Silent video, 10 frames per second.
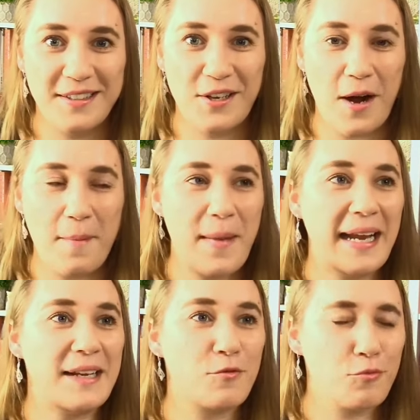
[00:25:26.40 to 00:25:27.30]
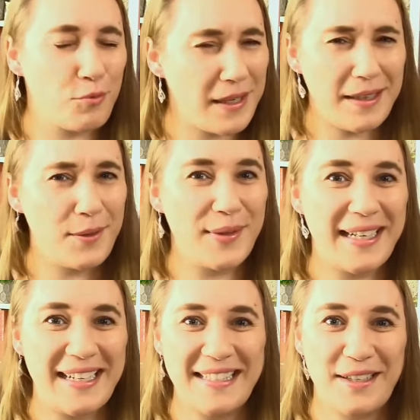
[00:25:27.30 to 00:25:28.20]
So I made it really,
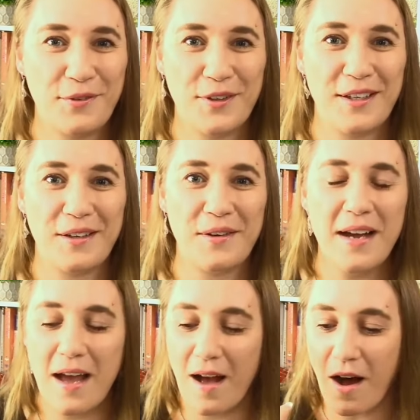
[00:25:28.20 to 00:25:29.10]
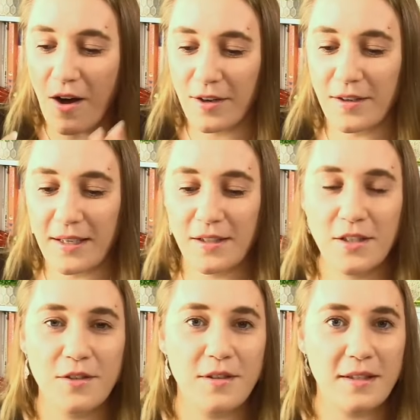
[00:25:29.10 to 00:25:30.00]
really easy for you. All you need to
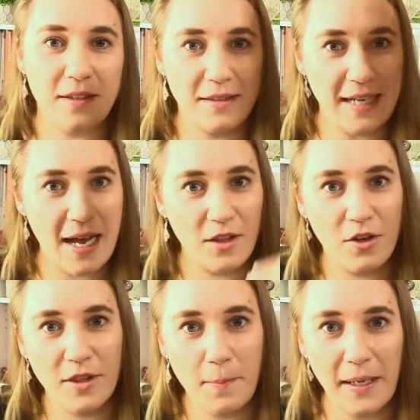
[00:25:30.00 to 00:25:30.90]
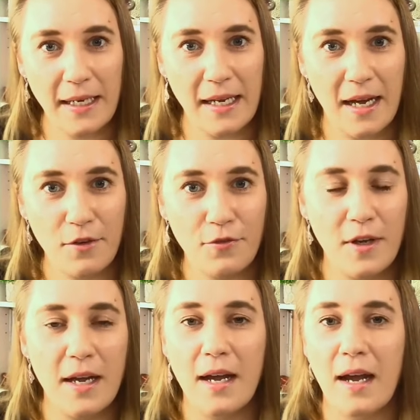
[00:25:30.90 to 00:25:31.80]
do is download the PDF
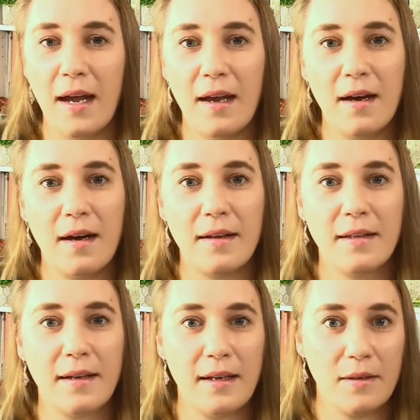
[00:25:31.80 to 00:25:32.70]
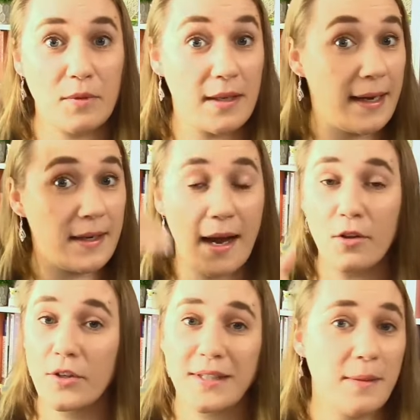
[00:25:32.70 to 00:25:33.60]
uh, the, it, it
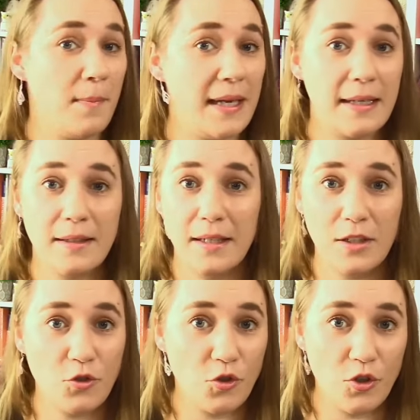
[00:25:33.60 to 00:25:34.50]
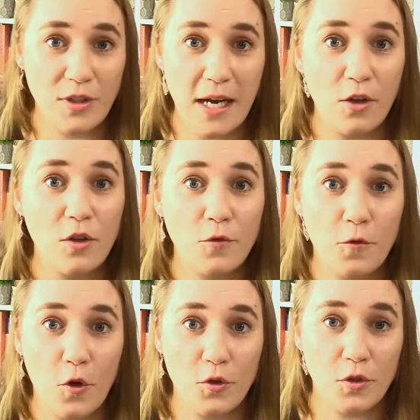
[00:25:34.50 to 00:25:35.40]
downloads immediately into your download
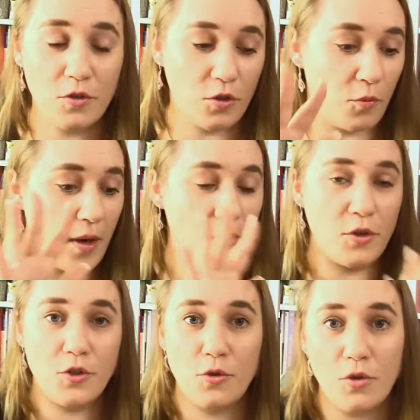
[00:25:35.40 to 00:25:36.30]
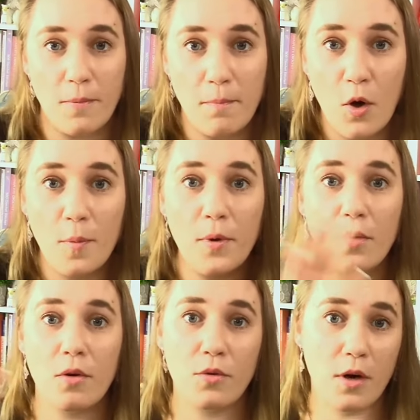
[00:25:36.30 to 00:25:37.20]
folder. So whether you do it on
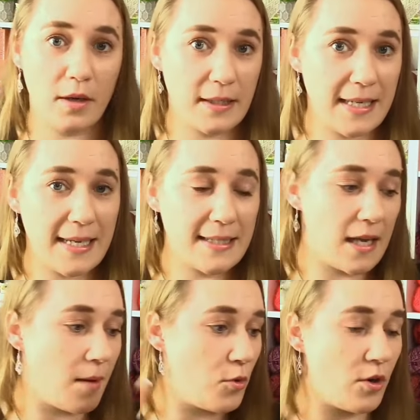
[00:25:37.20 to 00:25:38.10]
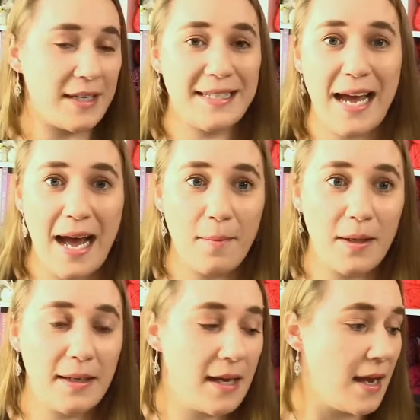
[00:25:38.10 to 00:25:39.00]
mobile or on a desktop or on a
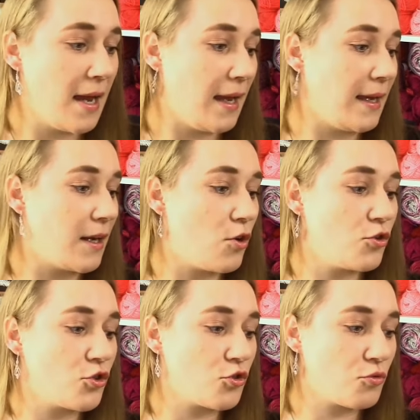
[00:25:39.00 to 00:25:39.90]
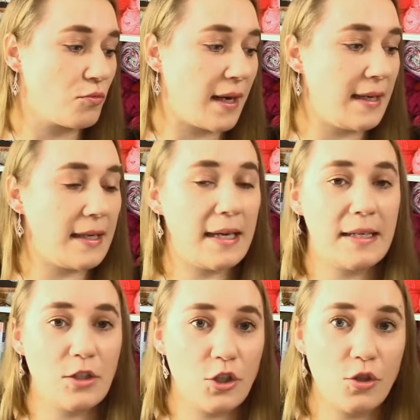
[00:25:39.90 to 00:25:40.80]
tablet, it goes straight
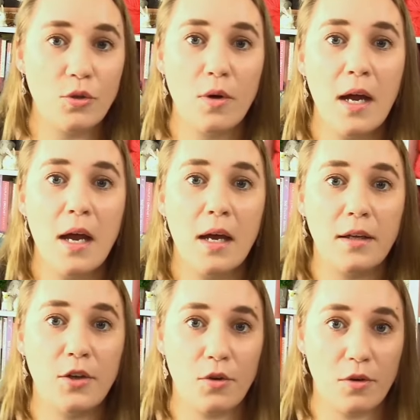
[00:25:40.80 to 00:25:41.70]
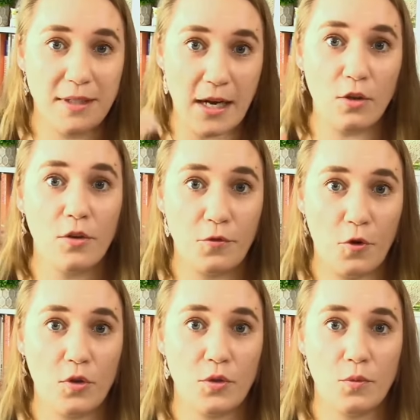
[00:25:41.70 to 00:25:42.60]
into your download
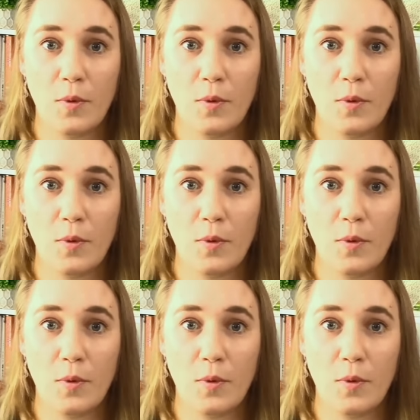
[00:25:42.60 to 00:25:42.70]
folder.